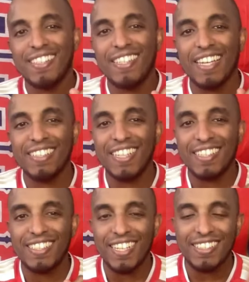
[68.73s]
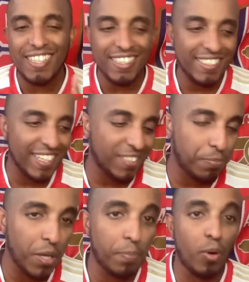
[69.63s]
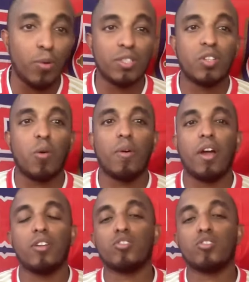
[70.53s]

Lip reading: Yes, yes, yes, yes, yes, people. What's going on?